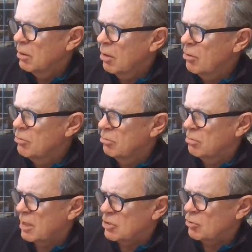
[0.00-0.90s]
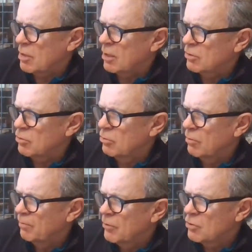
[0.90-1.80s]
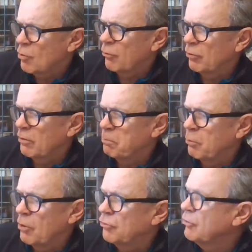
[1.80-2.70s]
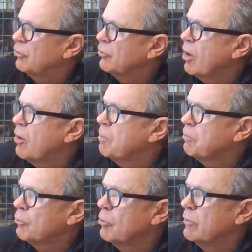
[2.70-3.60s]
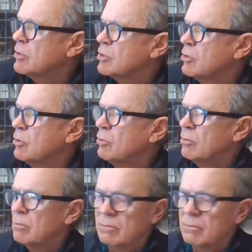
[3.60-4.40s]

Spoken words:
Oh, that you can't do. It's all full of persons. I'll prove it to you.